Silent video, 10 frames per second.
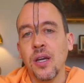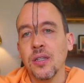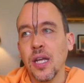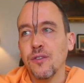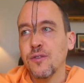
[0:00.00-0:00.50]

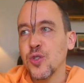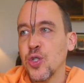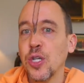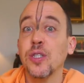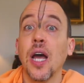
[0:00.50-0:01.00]
that of
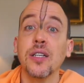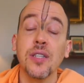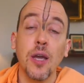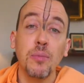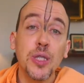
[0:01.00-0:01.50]

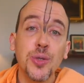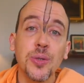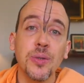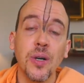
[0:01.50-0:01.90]
Siradaksai Vishnu,